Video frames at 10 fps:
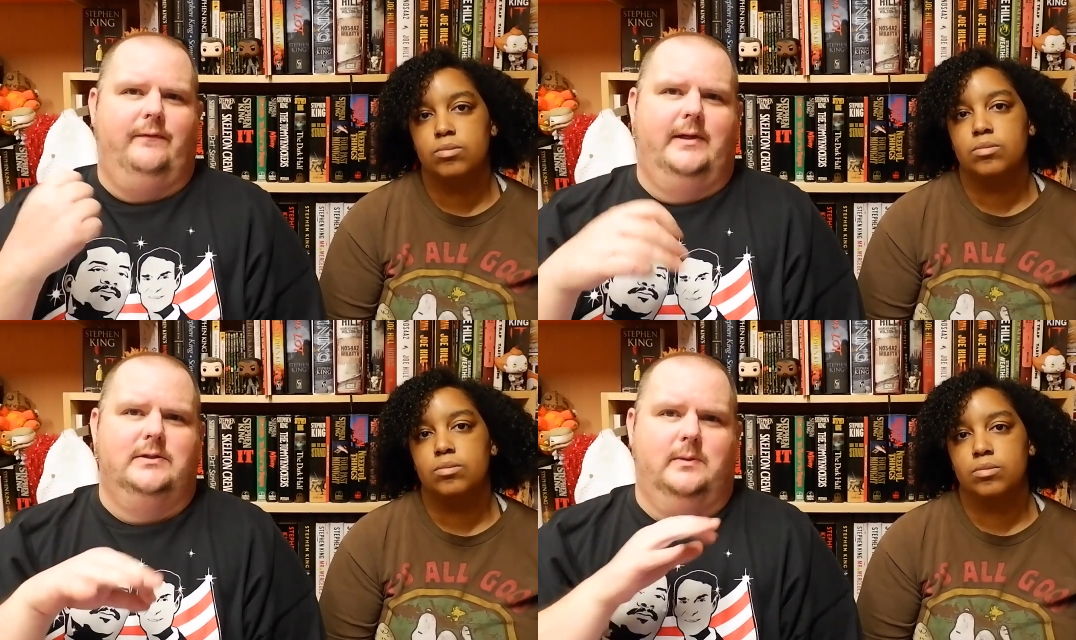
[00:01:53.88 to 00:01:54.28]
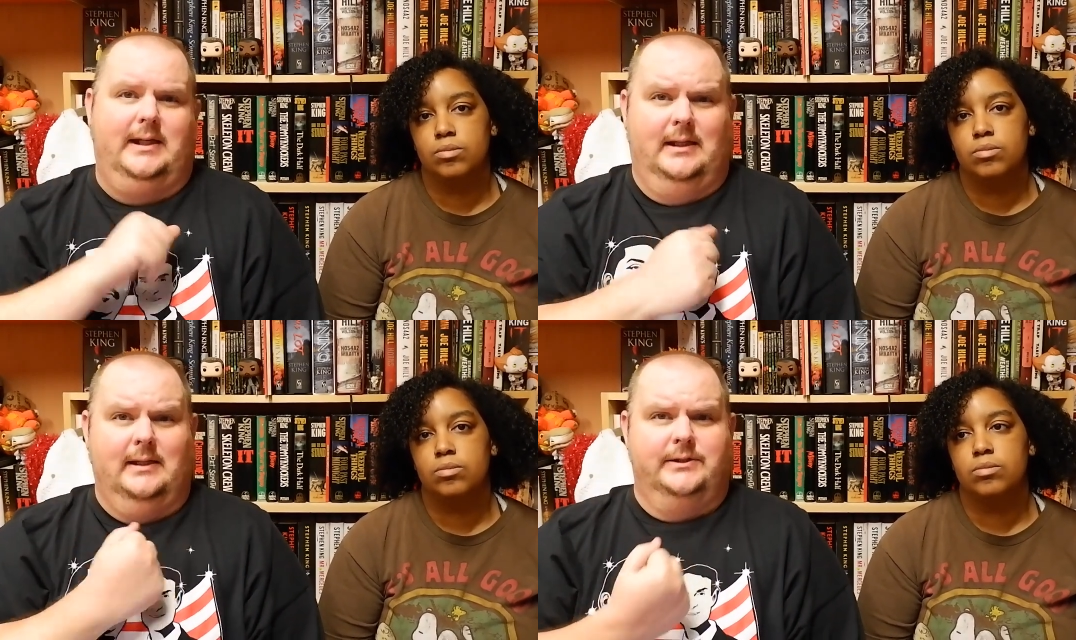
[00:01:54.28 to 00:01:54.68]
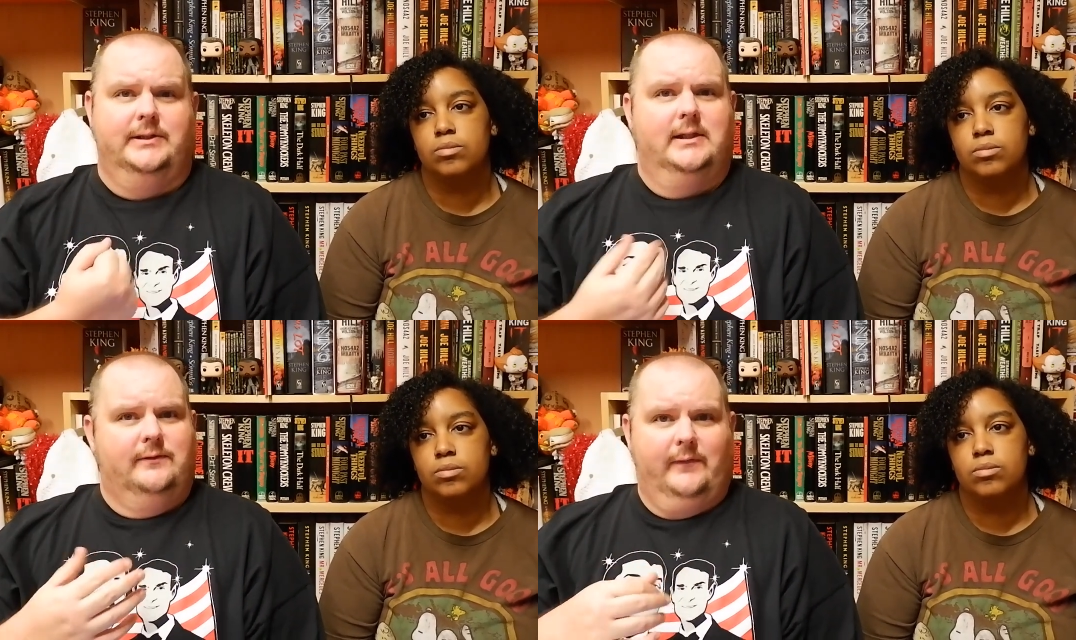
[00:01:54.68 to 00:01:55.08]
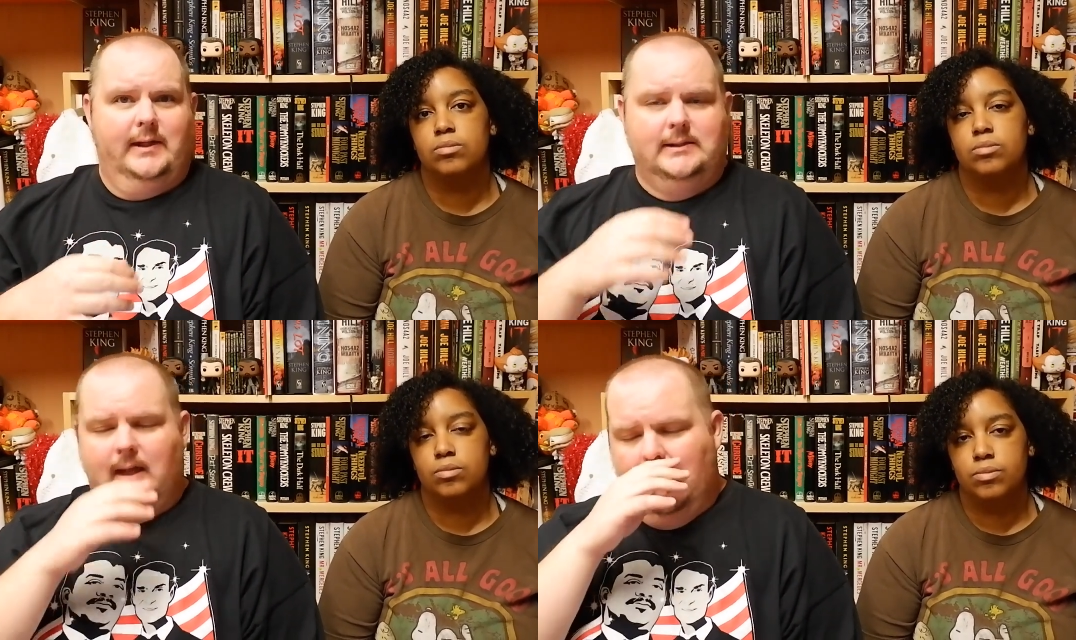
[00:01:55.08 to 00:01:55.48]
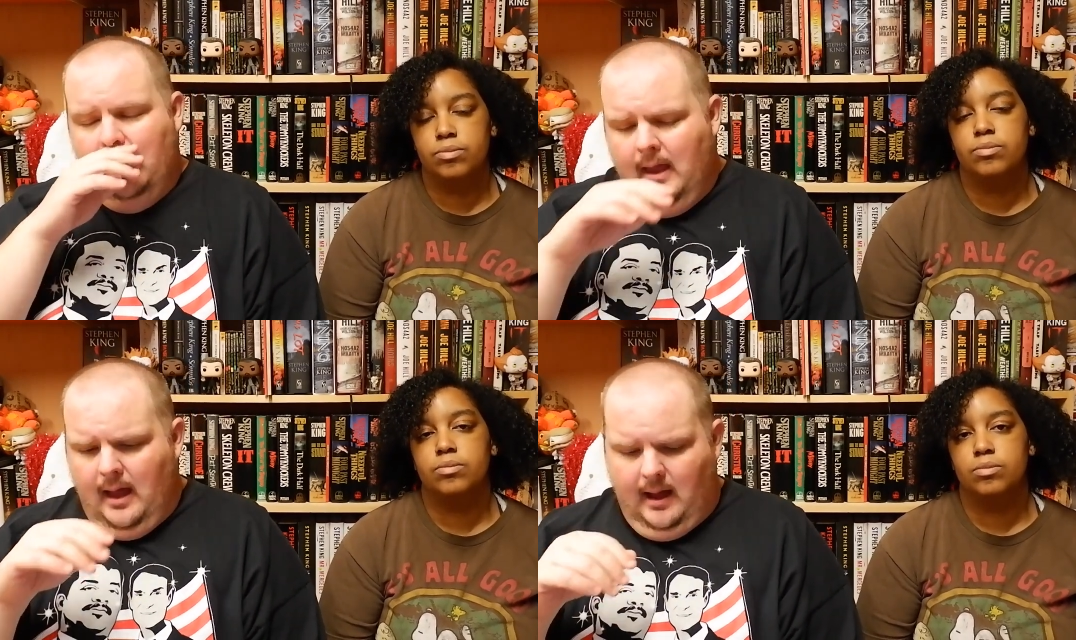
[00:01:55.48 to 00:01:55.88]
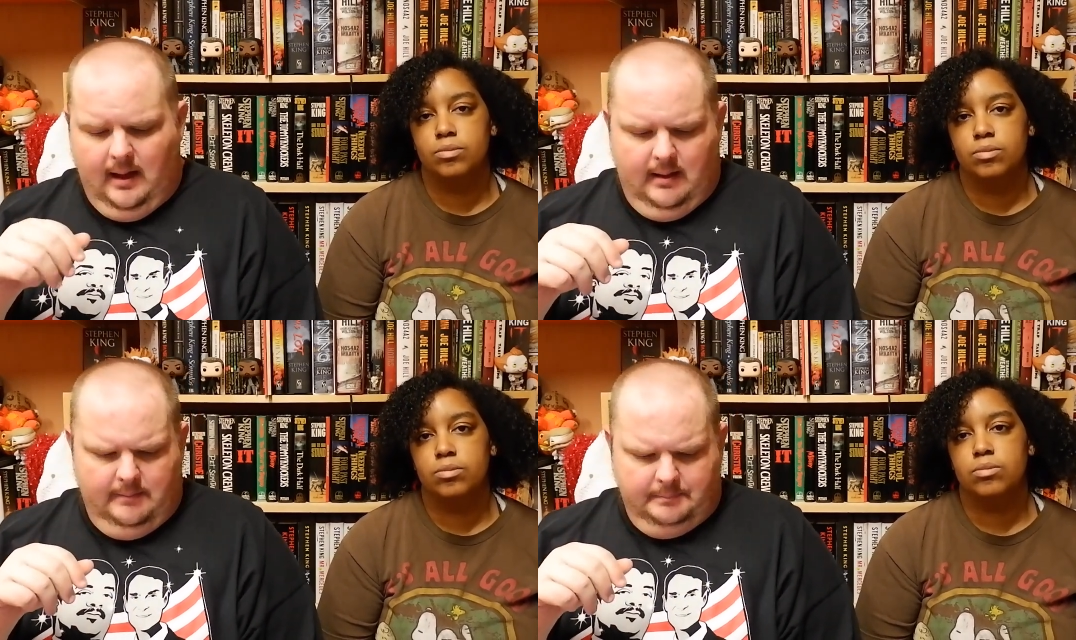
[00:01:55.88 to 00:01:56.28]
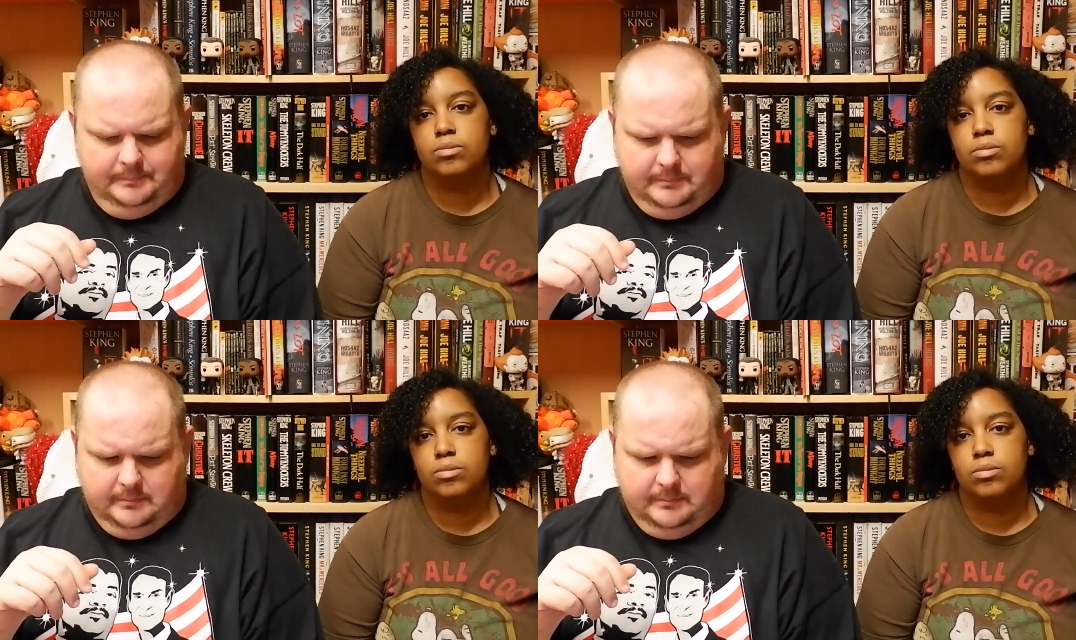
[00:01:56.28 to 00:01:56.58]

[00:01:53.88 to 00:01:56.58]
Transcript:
Speaker 1: fist when he clenches his fist. Um,